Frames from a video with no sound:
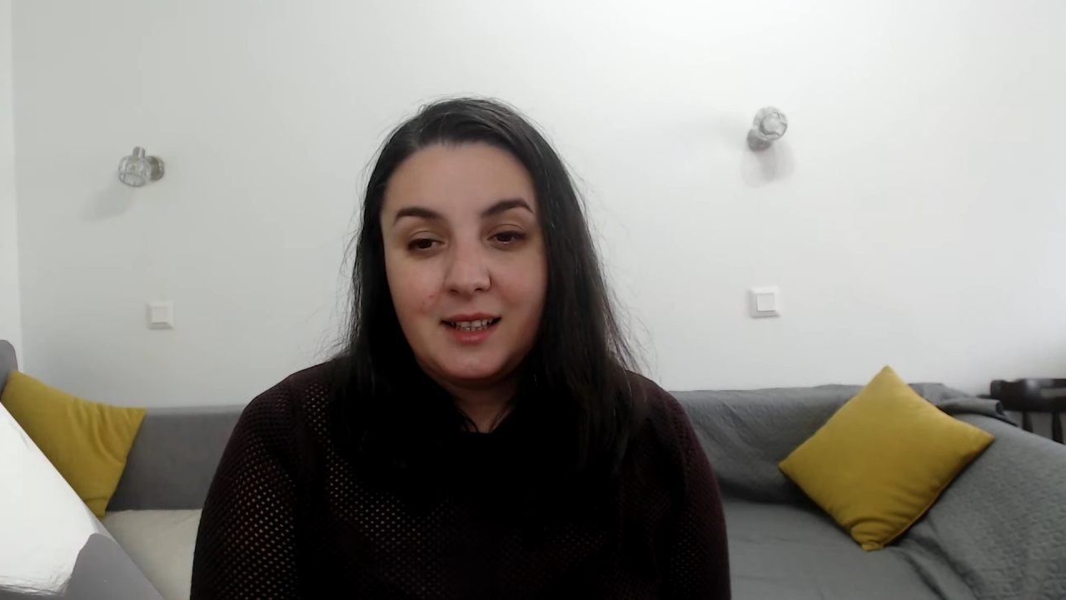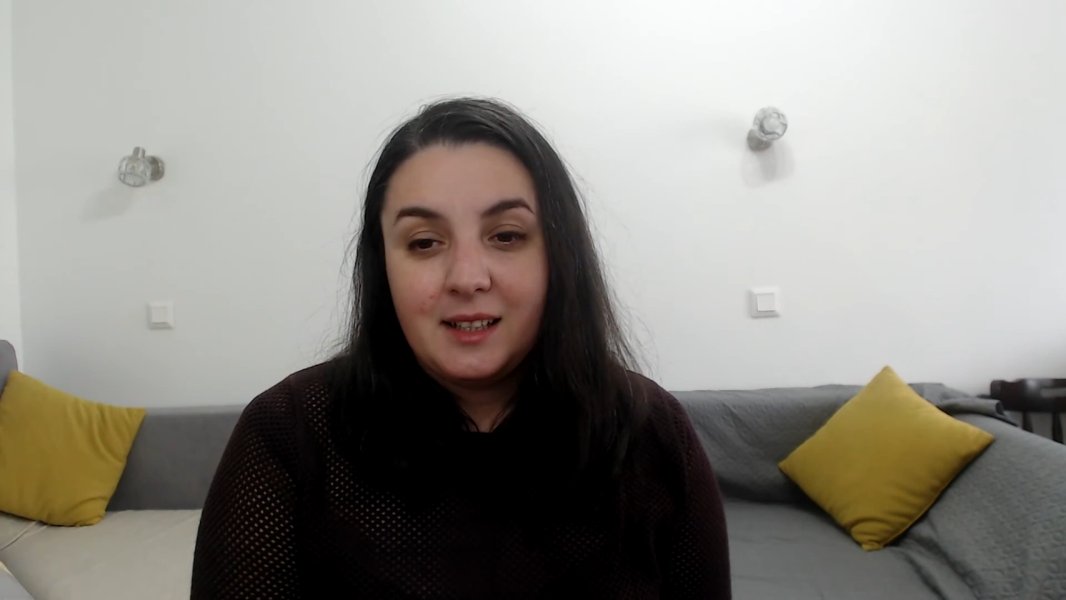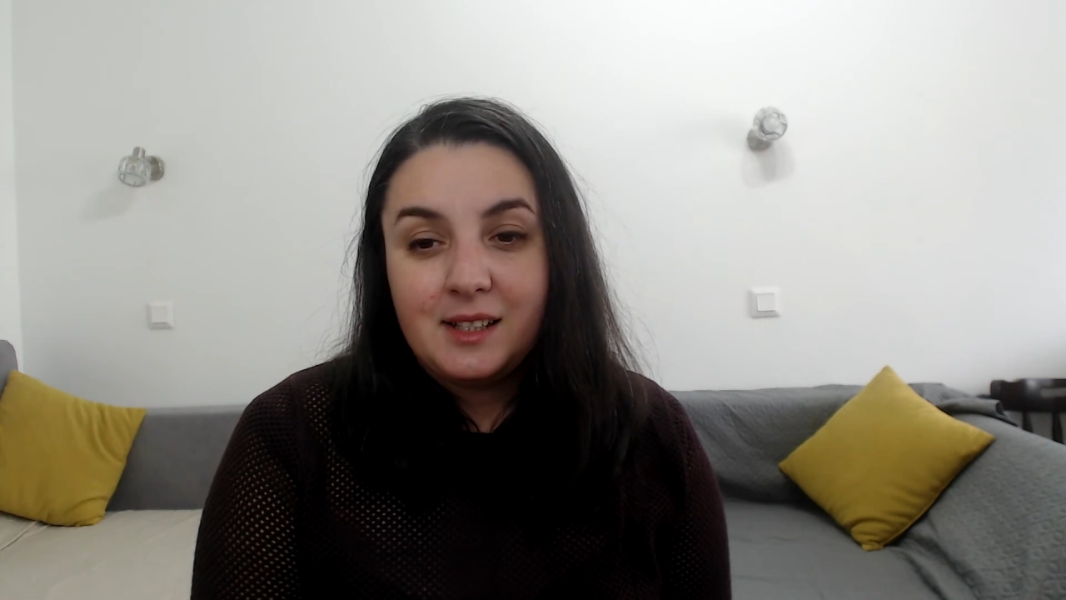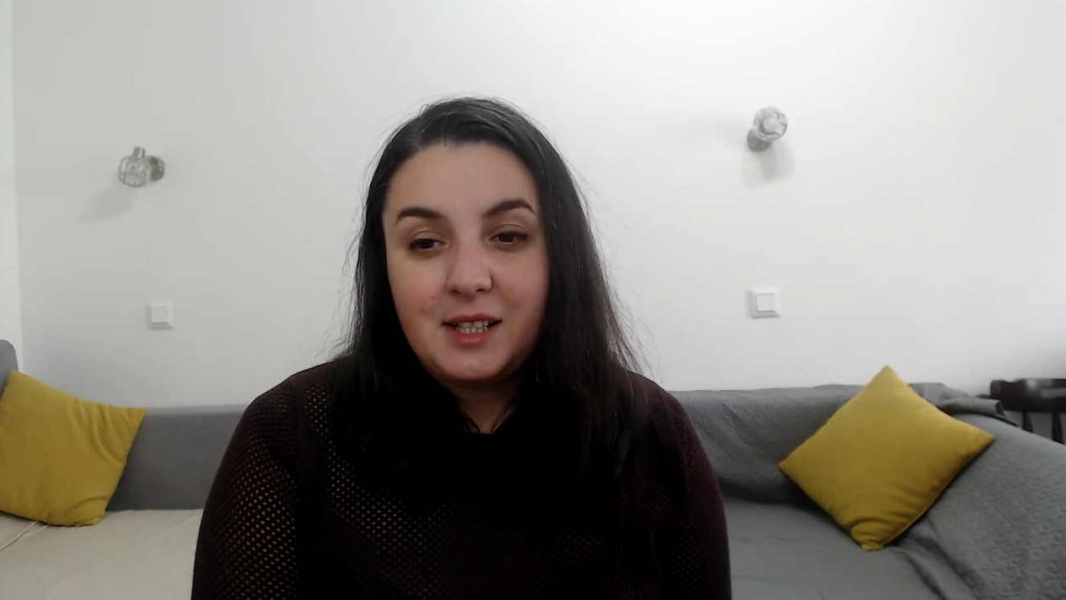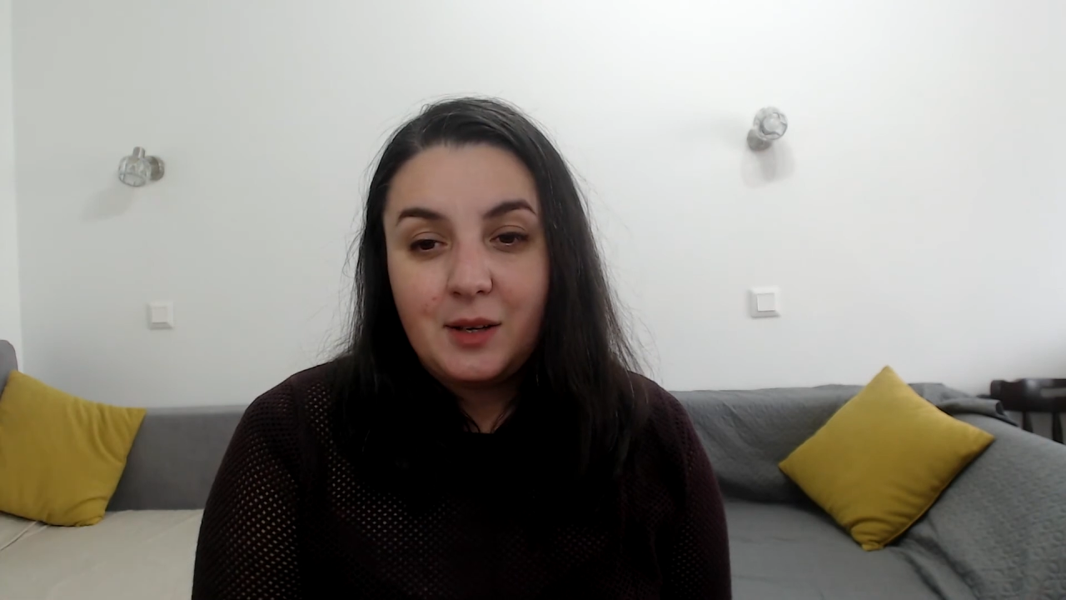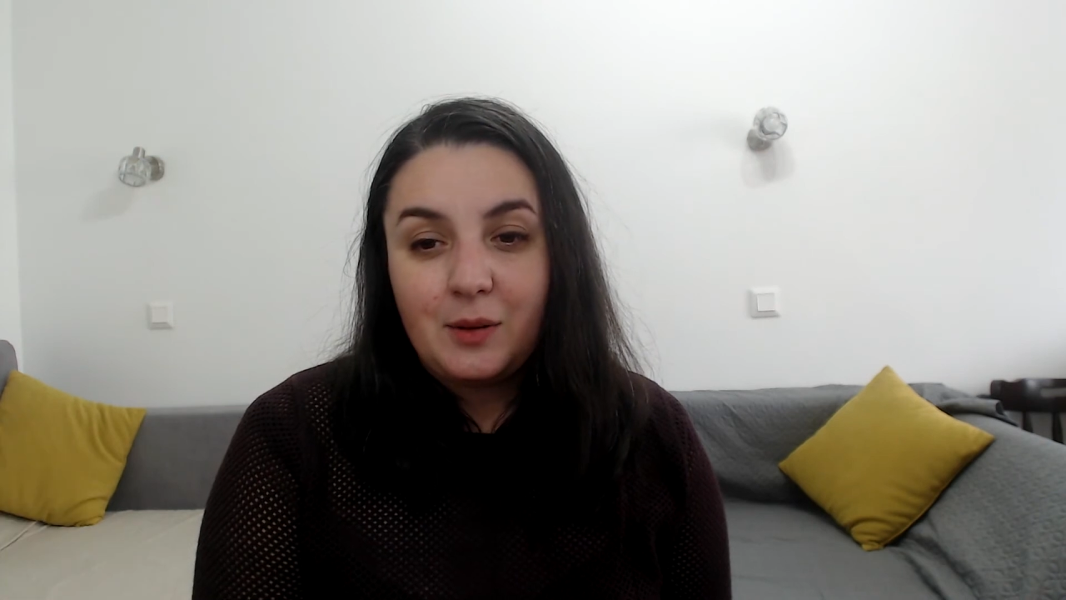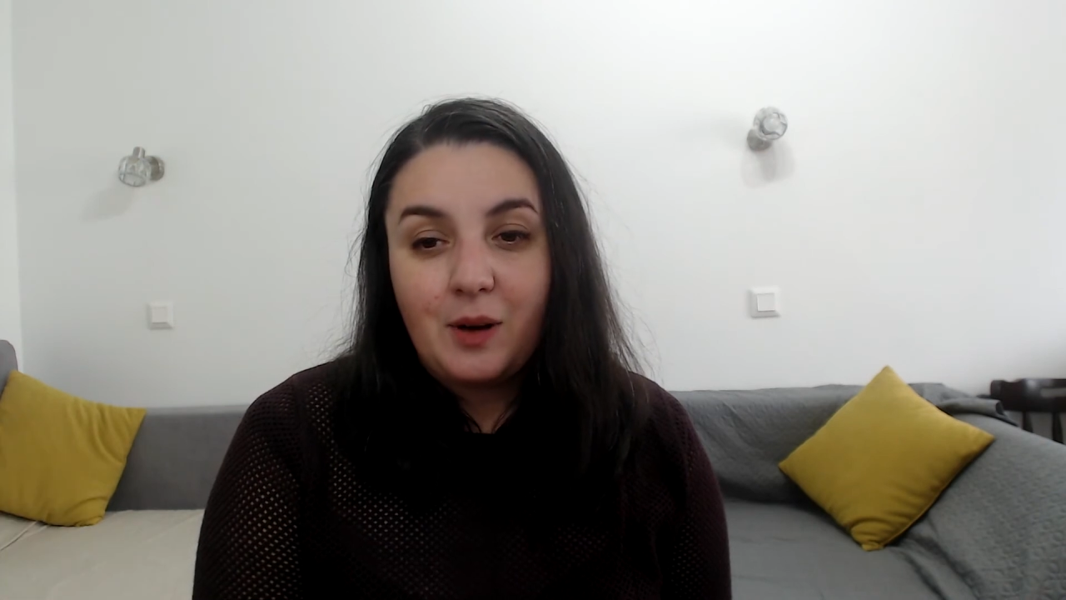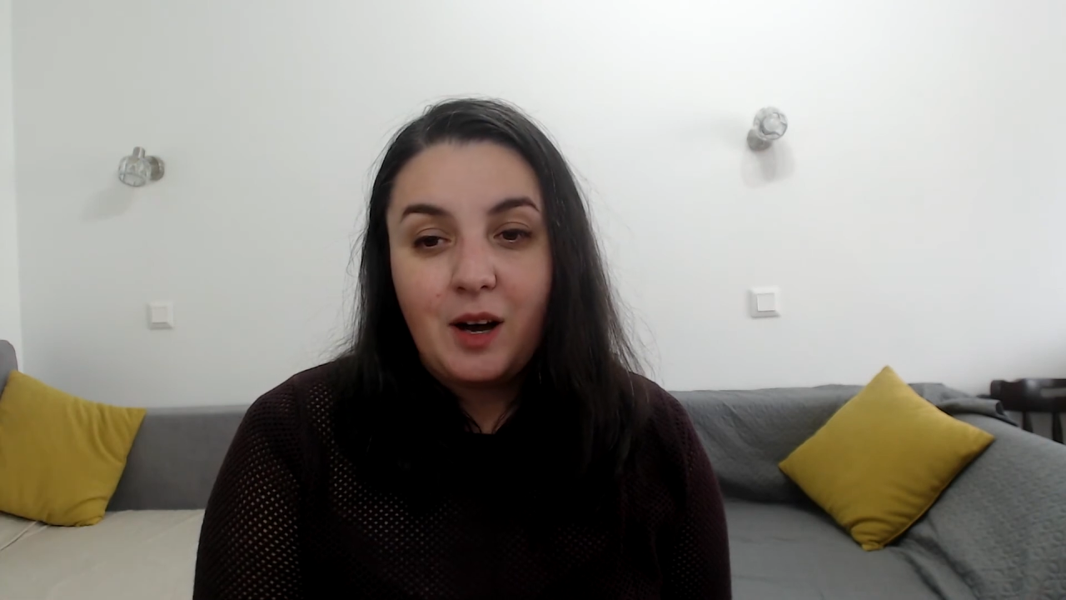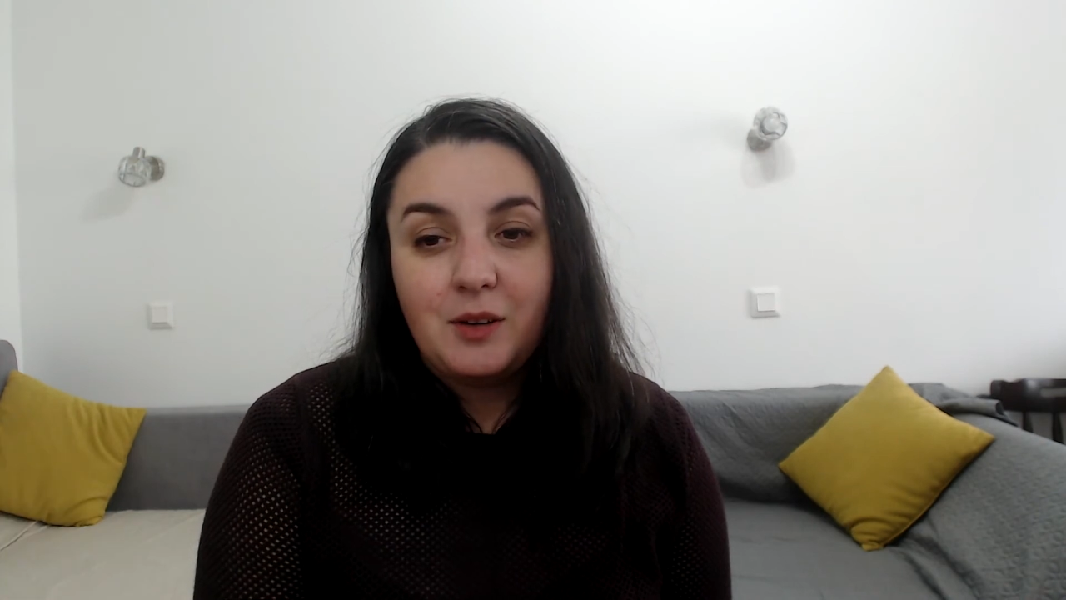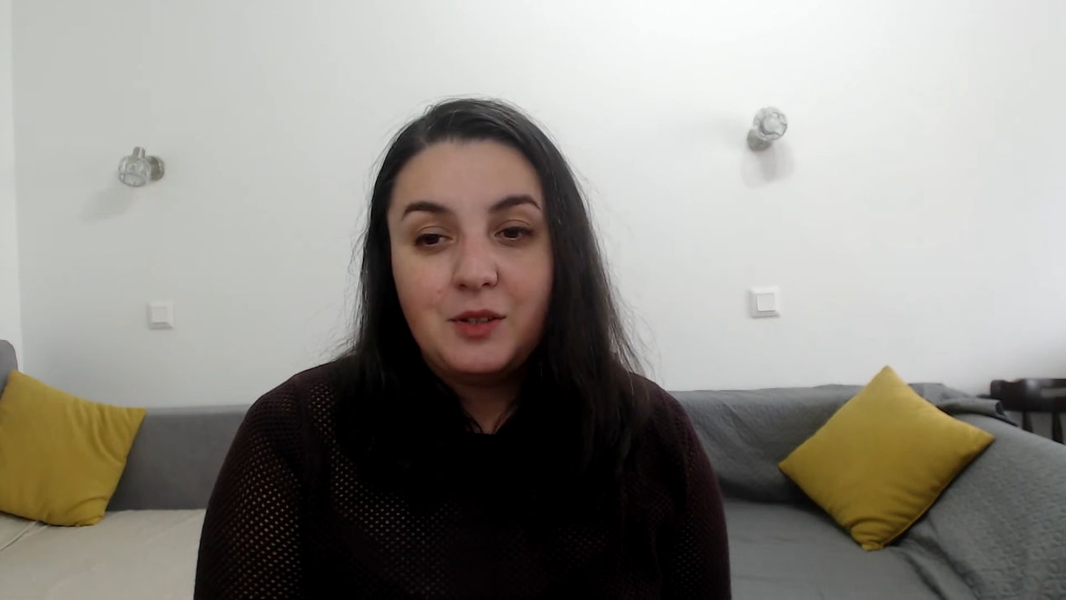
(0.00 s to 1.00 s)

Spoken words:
So how